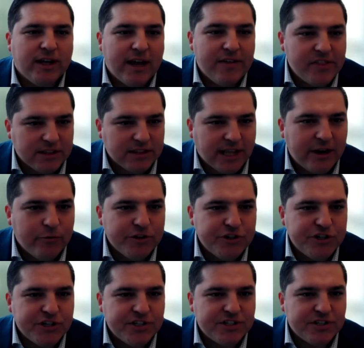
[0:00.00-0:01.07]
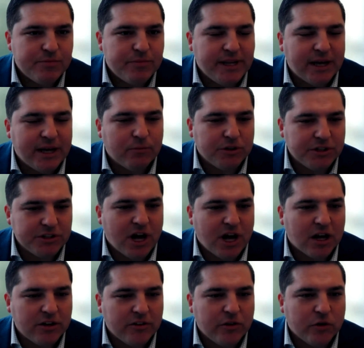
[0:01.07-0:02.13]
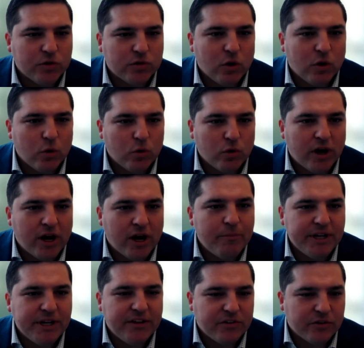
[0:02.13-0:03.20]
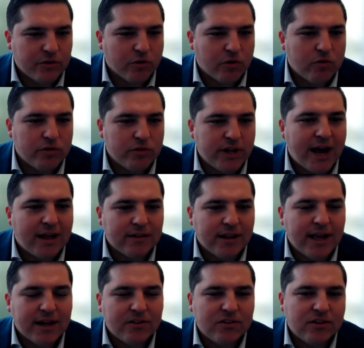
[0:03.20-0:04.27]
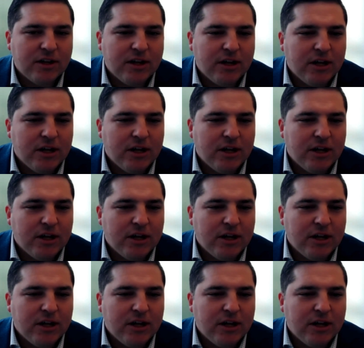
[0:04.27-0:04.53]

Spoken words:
and the languages and being able to talk to those local companies in their own dialects,